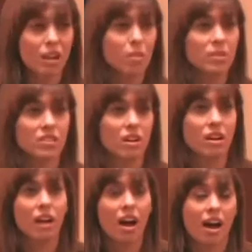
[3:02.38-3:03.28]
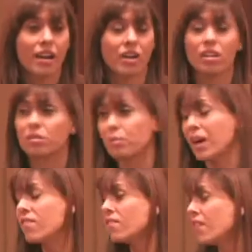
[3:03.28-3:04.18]
Amazon hired
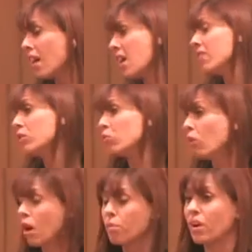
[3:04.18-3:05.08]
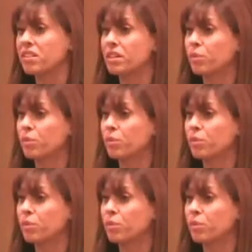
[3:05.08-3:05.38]
about 5 of Walmart's